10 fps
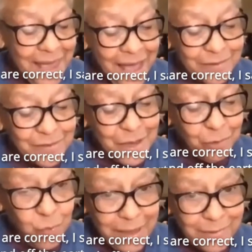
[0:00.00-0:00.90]
I sailed
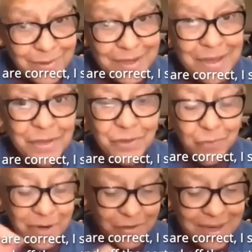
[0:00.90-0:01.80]
west to
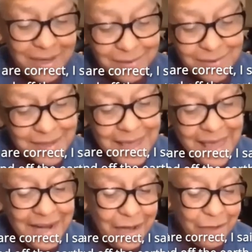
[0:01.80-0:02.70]
reach east
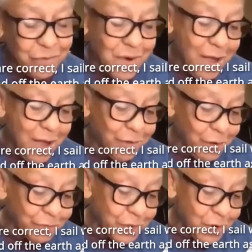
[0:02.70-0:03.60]
and had to round
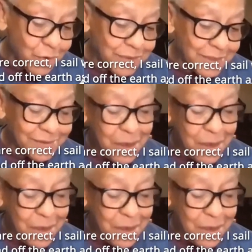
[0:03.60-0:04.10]
off the earth as